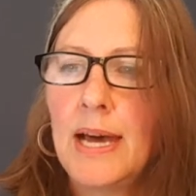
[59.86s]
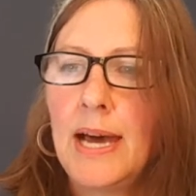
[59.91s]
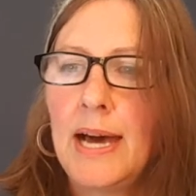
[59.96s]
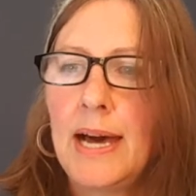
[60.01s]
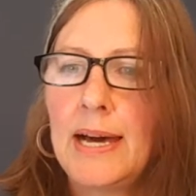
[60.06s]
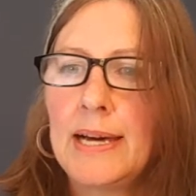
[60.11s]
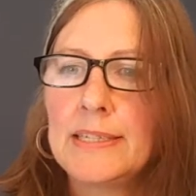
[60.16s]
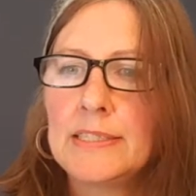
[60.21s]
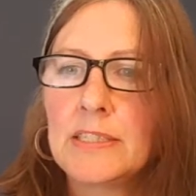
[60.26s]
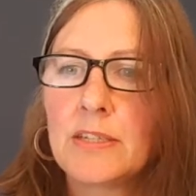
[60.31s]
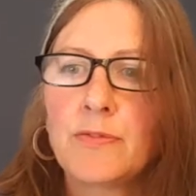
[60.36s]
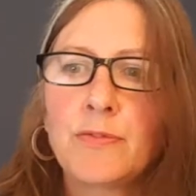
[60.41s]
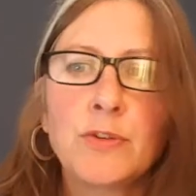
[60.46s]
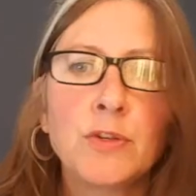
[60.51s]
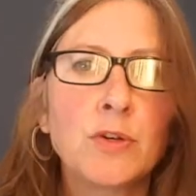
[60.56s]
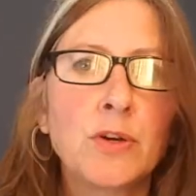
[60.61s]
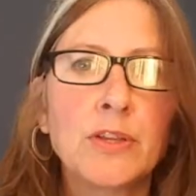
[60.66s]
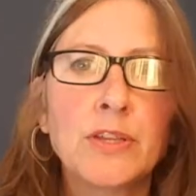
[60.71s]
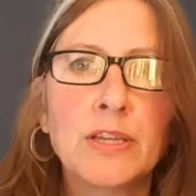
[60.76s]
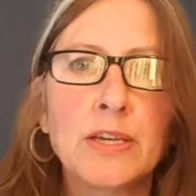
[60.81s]
and a
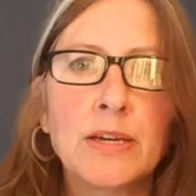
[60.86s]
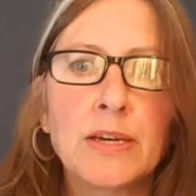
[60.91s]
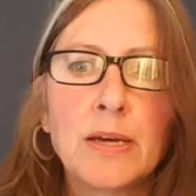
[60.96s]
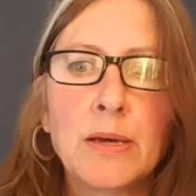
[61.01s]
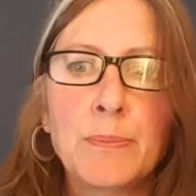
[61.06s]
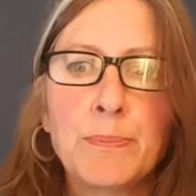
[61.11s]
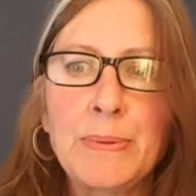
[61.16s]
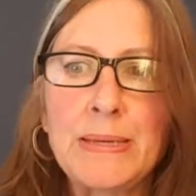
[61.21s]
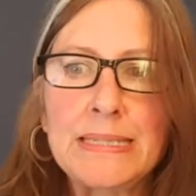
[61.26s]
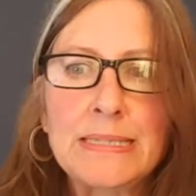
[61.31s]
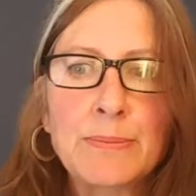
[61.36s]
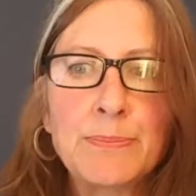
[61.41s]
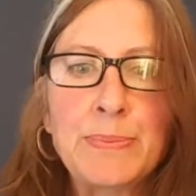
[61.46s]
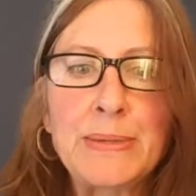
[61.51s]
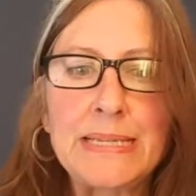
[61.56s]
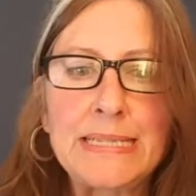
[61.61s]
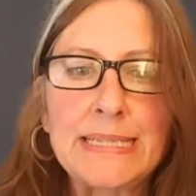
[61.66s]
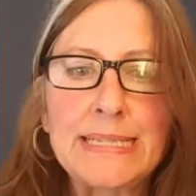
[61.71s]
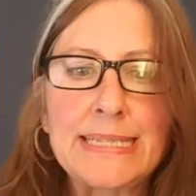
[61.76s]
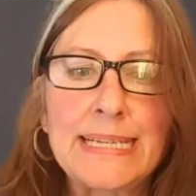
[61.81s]
few other bits and
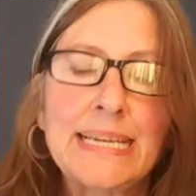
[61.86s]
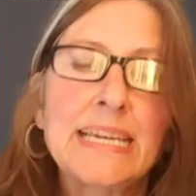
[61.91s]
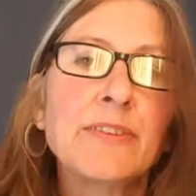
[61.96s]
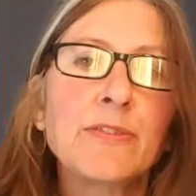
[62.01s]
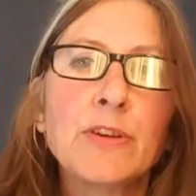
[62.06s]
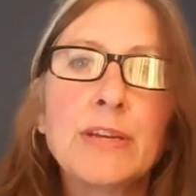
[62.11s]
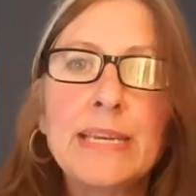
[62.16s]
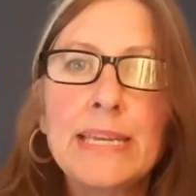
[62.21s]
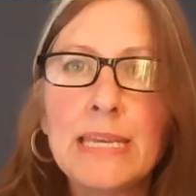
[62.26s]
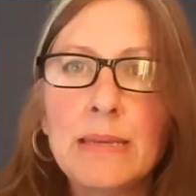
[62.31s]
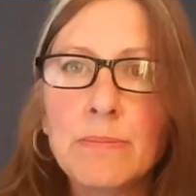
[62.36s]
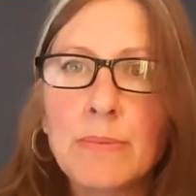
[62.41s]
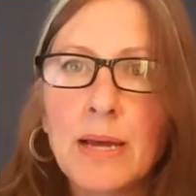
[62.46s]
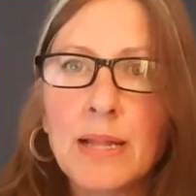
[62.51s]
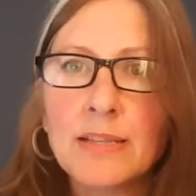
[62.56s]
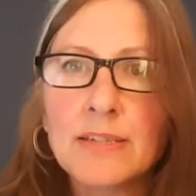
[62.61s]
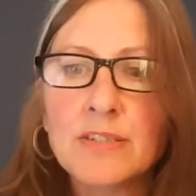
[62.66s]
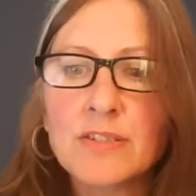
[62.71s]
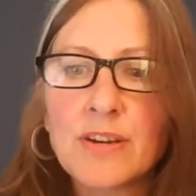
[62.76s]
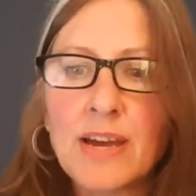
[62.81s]
pieces and give you an
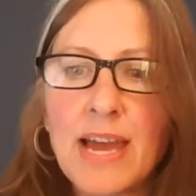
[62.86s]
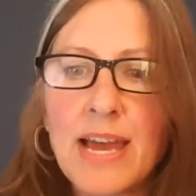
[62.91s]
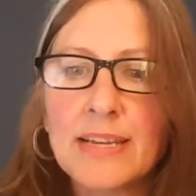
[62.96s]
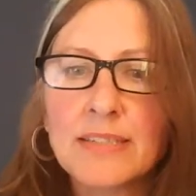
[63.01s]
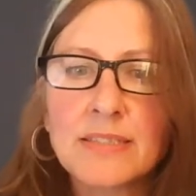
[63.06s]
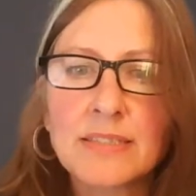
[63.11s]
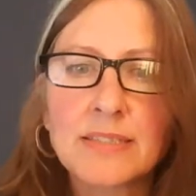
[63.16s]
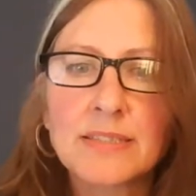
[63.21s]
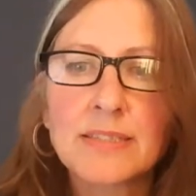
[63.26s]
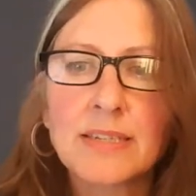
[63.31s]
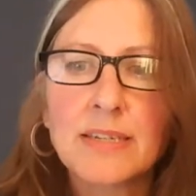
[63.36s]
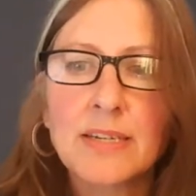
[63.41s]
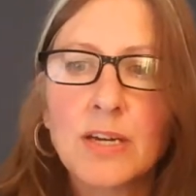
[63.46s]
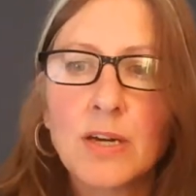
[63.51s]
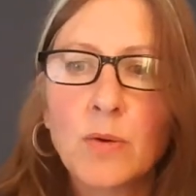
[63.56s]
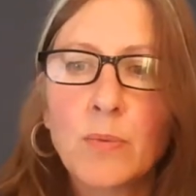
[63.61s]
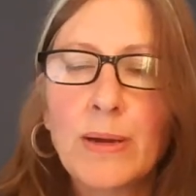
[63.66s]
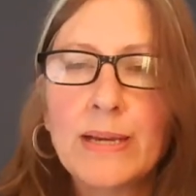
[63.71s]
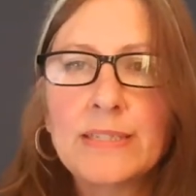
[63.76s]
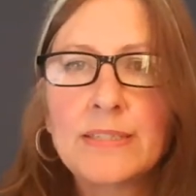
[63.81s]
email address
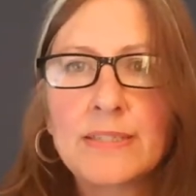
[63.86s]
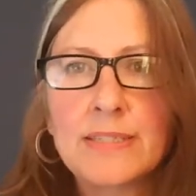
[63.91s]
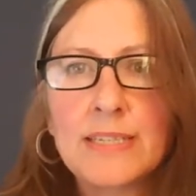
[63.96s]
where to